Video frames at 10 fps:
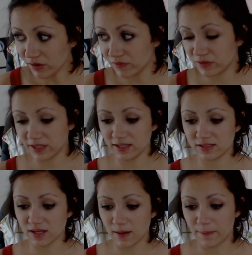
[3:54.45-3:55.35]
of
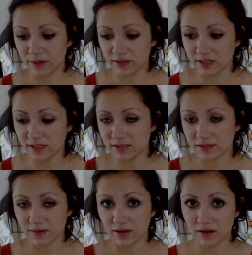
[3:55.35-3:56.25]
these abilities,